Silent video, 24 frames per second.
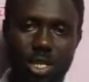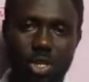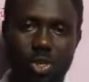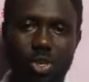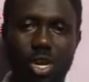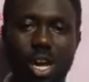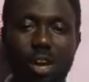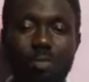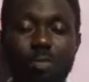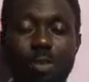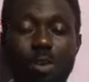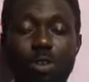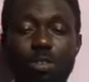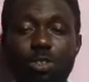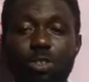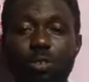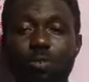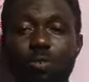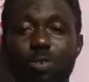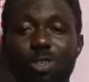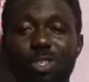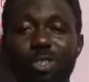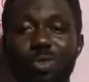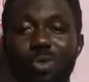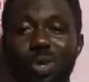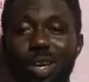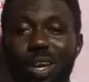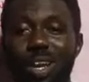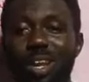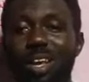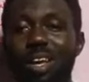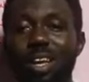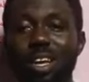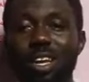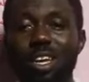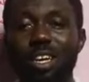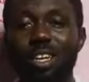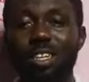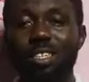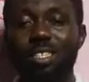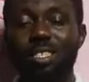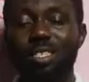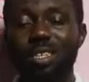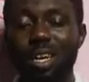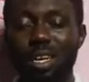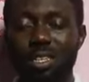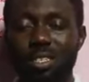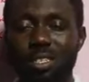You have a lot of nuclear
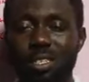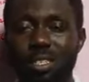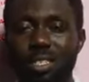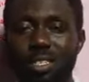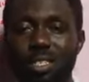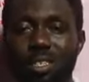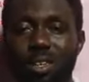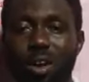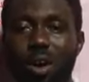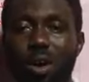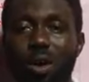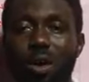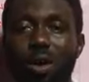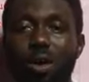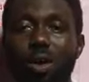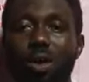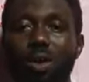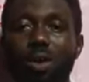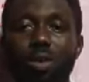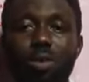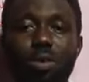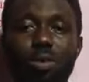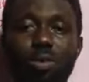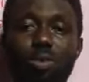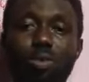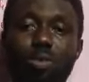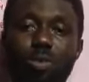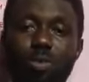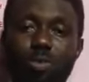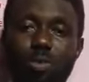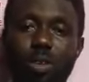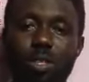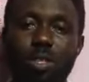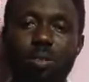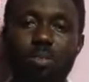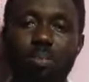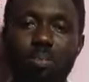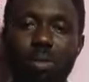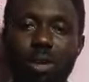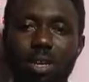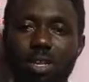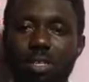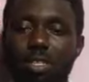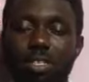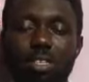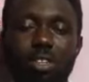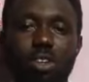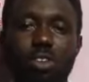tests all over the
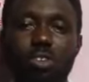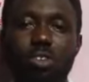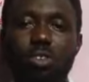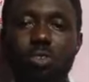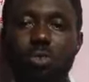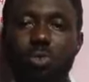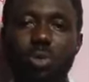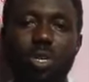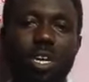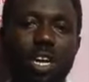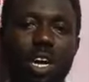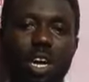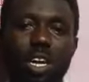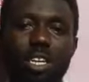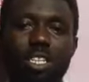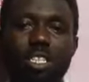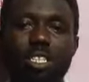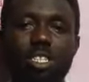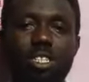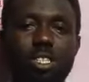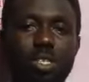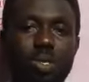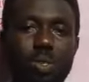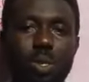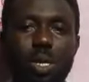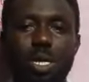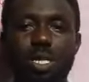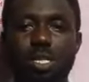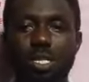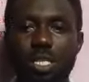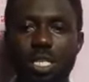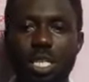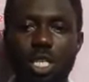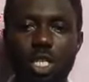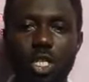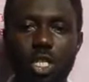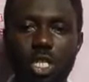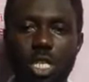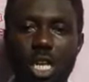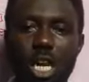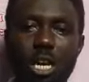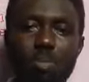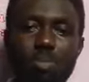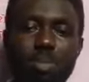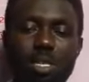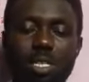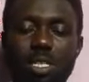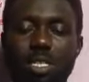place, in Korea, in the USA,
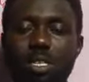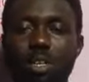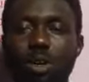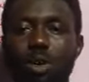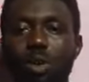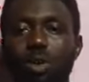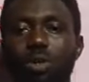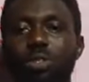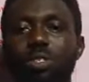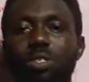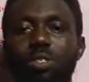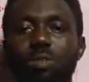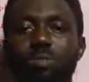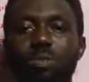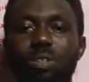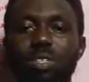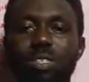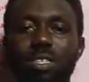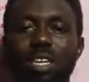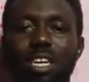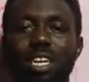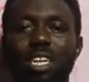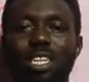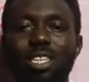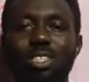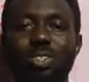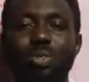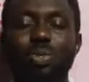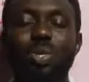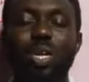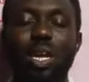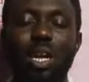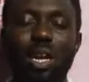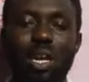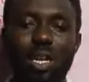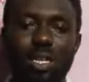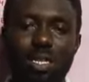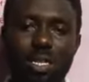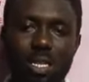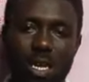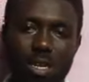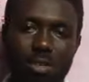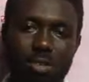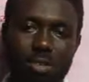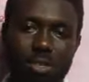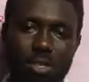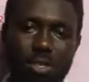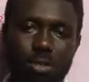Germany, all this place, nuclear
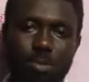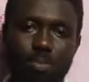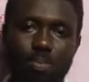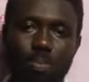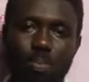tests.